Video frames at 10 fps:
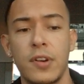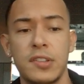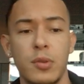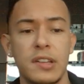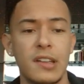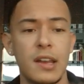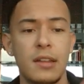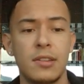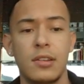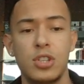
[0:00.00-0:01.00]
So first you want to
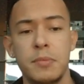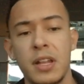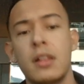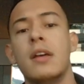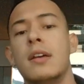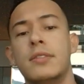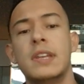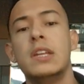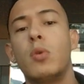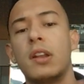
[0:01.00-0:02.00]
sign into the Gmail,
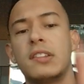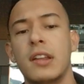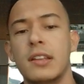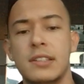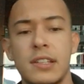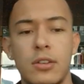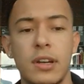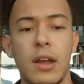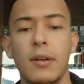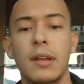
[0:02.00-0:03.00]
then you want to sign in a
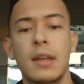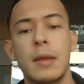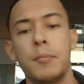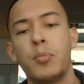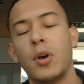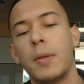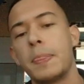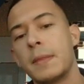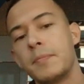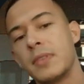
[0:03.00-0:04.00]
Tinder account.
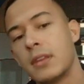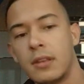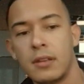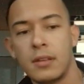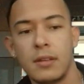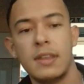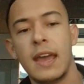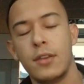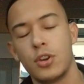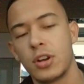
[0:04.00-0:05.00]
But
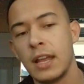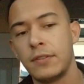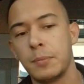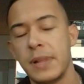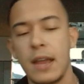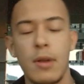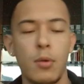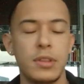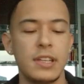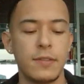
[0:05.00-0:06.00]
yeah, you're going to have to play
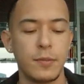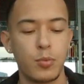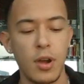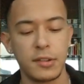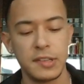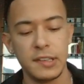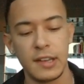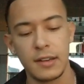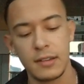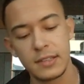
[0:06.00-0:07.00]
around with the different
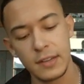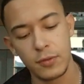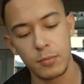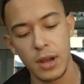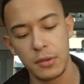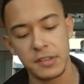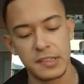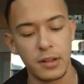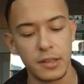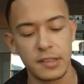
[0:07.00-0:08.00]
proxies and different
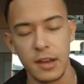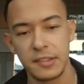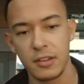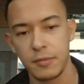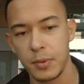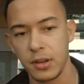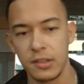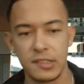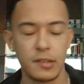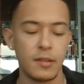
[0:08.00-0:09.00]
browsers and all this kind of stuff
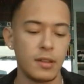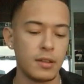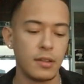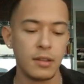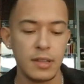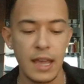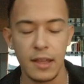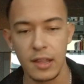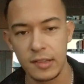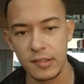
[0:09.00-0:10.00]
because
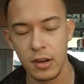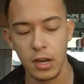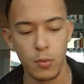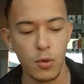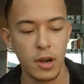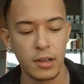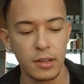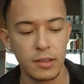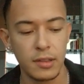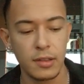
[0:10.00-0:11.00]
yeah, it's not going to
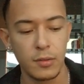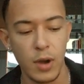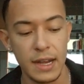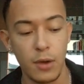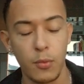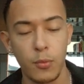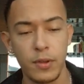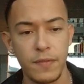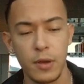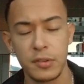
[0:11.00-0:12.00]
work. Right now,
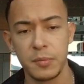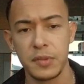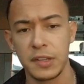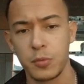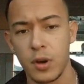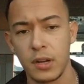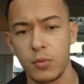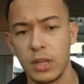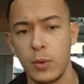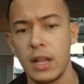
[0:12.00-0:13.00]
we found something that's
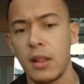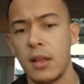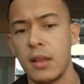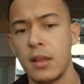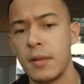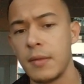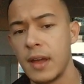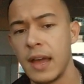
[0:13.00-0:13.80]
working really well.